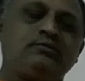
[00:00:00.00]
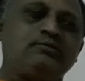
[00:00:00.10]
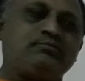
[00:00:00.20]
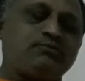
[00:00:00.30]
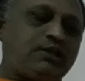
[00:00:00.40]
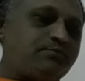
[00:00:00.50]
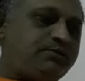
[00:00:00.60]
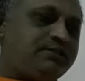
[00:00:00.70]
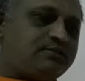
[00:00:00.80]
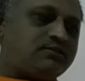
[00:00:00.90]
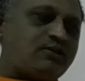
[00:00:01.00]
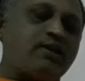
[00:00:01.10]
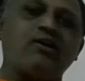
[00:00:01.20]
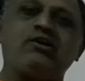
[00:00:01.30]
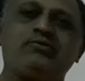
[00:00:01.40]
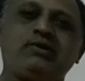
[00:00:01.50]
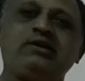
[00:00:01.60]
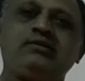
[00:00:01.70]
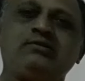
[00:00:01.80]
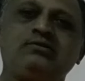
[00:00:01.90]
that means an
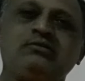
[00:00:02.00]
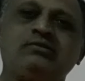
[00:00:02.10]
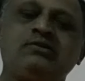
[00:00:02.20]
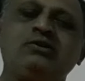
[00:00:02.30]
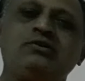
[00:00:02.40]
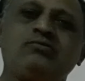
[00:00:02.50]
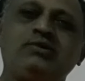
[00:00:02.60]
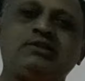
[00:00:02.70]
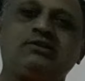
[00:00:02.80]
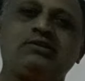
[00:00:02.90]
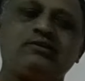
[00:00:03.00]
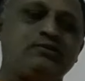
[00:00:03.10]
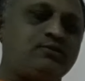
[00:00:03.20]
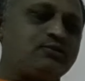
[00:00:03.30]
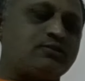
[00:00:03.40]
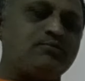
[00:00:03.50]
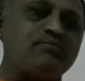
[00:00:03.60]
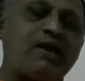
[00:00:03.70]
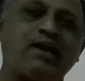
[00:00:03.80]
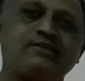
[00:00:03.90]
hardware with
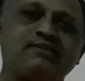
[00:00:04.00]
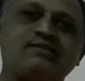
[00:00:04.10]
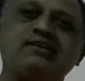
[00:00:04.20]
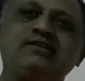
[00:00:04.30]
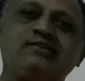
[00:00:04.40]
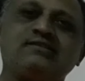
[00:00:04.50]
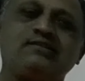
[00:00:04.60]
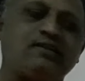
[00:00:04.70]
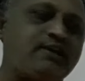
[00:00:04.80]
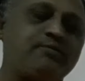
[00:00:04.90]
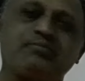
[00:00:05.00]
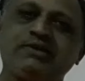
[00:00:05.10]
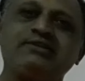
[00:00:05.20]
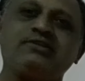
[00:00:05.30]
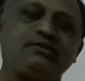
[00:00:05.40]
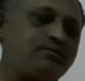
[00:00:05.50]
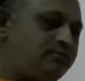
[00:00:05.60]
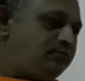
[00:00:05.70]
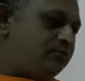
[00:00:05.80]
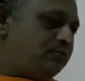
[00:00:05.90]
some accessories like printer,
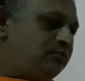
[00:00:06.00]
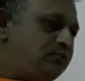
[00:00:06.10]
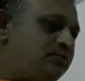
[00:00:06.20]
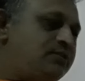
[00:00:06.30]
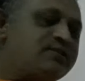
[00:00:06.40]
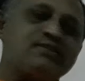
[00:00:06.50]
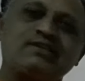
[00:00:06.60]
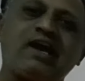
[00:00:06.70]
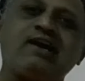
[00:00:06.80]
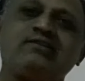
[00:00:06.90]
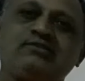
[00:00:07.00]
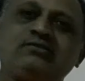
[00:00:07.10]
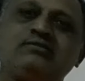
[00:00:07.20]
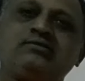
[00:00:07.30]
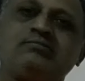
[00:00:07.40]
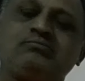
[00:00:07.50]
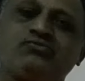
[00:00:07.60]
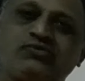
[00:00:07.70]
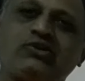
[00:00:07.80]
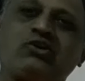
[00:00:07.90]
scanner
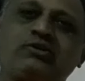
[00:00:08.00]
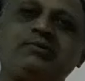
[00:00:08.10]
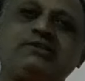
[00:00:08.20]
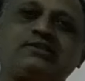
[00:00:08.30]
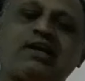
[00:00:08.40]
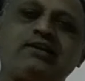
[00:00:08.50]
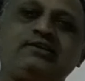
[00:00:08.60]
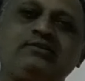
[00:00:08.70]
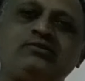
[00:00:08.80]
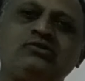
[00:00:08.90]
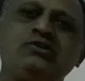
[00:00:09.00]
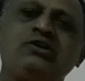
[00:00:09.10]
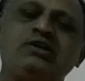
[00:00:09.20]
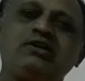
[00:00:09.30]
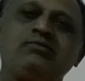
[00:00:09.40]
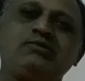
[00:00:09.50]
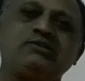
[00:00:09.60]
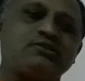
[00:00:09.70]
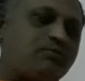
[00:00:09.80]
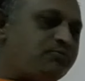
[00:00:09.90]
for document scanning,
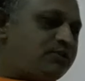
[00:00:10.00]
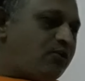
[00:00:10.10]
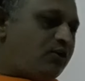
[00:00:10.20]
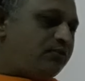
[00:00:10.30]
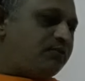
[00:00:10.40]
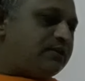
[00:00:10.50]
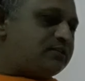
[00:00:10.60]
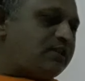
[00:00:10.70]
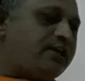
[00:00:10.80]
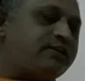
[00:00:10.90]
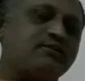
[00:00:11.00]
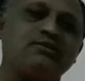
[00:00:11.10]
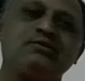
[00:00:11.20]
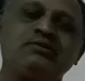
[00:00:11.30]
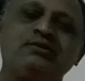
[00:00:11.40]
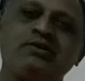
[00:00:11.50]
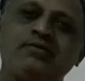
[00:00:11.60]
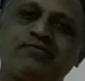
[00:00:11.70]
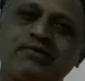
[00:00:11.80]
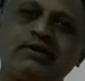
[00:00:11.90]
even some hardwares like
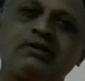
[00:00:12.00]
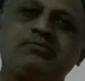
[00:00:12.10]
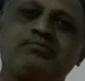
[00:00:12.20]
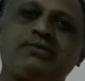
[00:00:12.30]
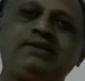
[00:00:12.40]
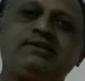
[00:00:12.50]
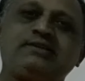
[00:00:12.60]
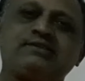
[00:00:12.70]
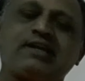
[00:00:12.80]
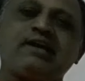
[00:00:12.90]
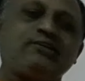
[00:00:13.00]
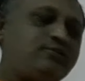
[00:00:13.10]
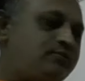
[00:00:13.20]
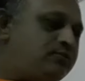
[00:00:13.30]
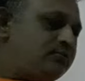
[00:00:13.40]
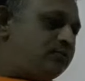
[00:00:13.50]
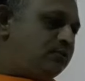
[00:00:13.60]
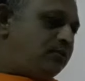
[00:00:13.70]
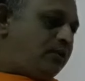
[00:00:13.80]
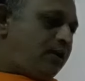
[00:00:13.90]
fingerprint scanner,
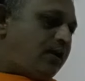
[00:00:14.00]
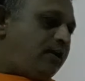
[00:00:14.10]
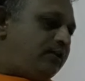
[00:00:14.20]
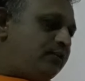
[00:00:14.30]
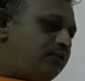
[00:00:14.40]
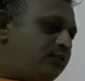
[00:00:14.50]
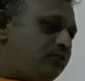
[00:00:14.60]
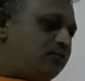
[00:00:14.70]
and